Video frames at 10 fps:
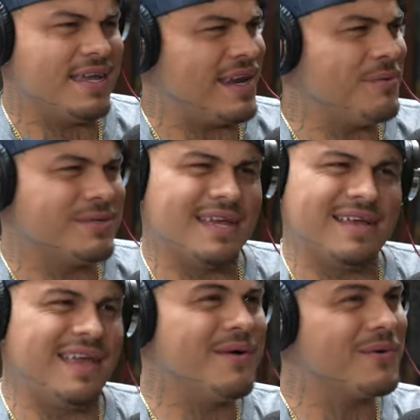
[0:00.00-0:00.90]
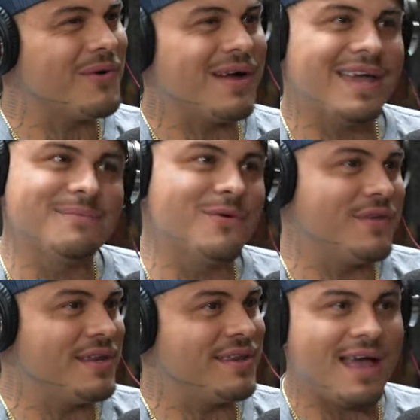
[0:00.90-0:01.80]
And I was like, hell no, I ain't
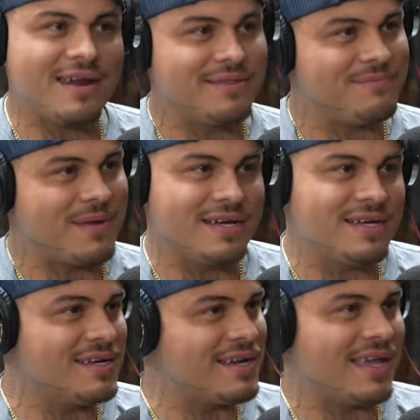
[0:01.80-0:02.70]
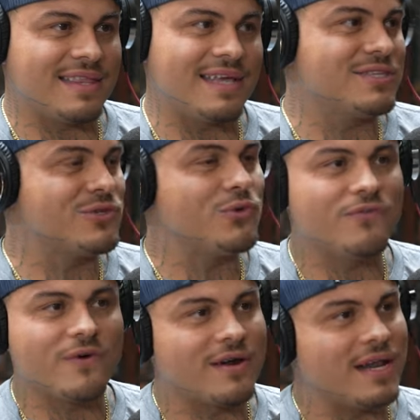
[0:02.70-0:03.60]
moving out of the, my hood. Like, that's too
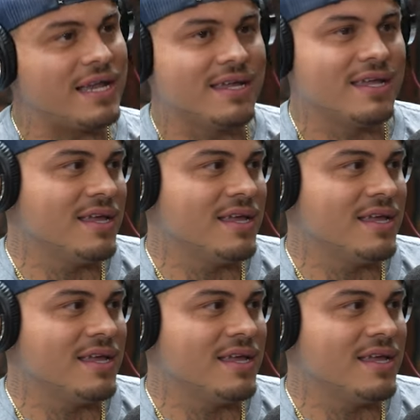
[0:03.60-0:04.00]
far. Like,